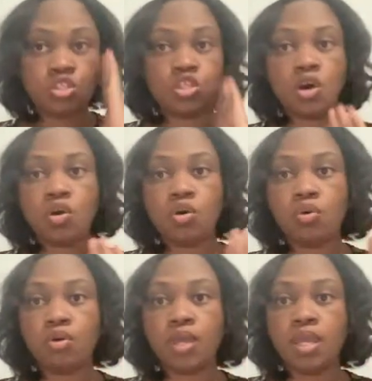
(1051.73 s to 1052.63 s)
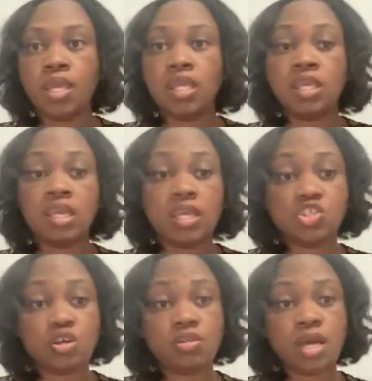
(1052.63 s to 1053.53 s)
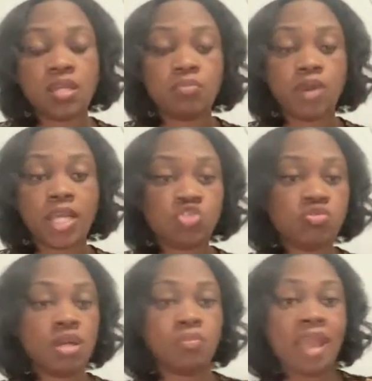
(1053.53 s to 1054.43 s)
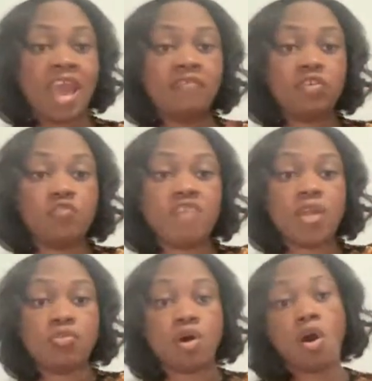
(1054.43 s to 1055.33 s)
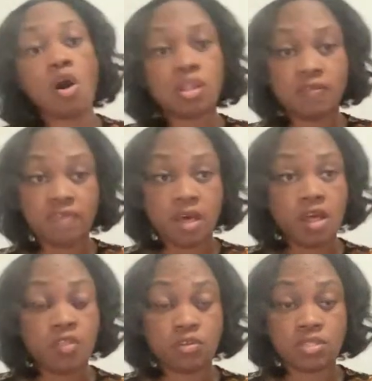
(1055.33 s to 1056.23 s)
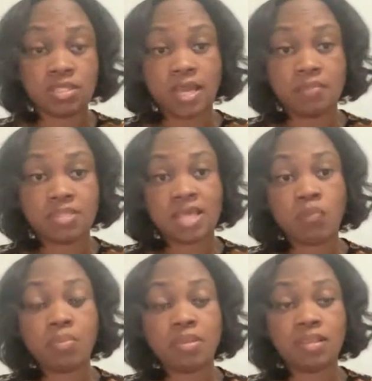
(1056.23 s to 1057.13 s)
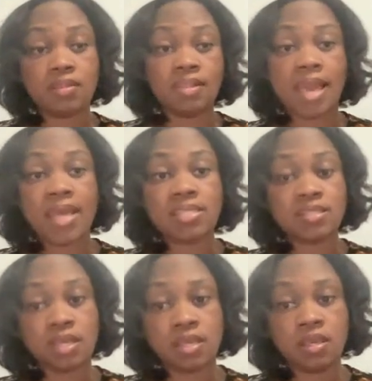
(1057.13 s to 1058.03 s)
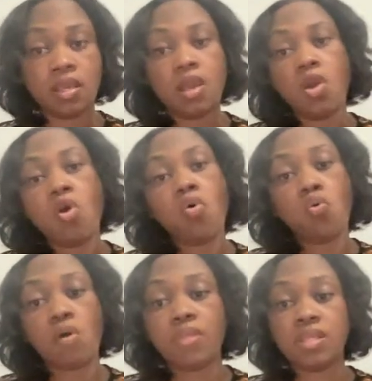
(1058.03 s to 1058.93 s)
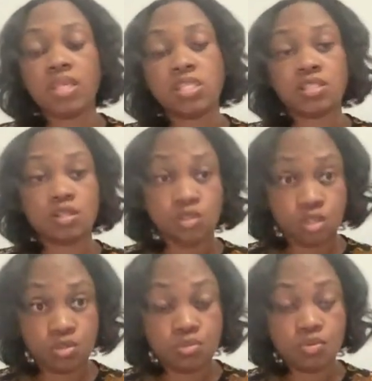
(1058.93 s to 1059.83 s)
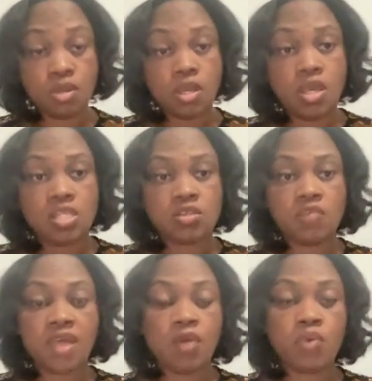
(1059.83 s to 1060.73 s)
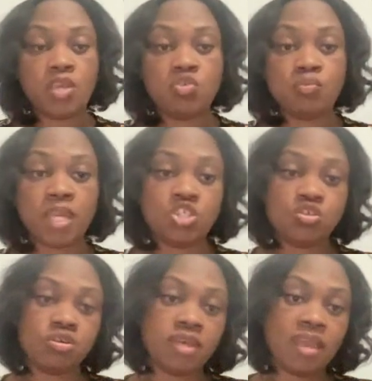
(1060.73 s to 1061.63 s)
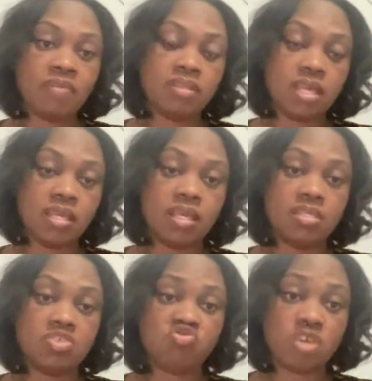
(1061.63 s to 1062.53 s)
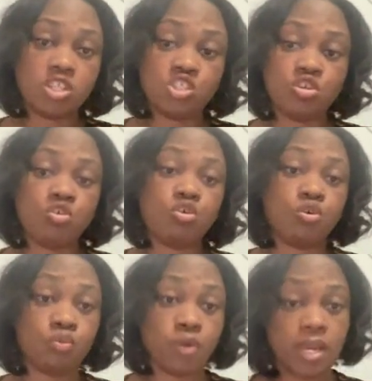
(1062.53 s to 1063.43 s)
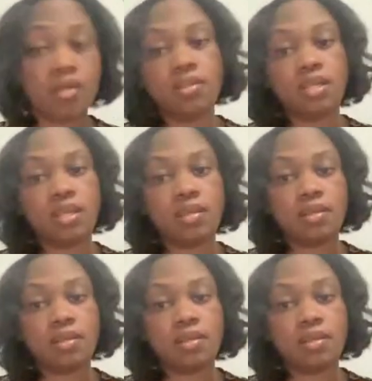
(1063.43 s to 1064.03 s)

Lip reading: So get your Dun & Bradstreet number after you followed all of the other steps. That will be the last thing on the list to do. So that way you make sure everything is structured correctly.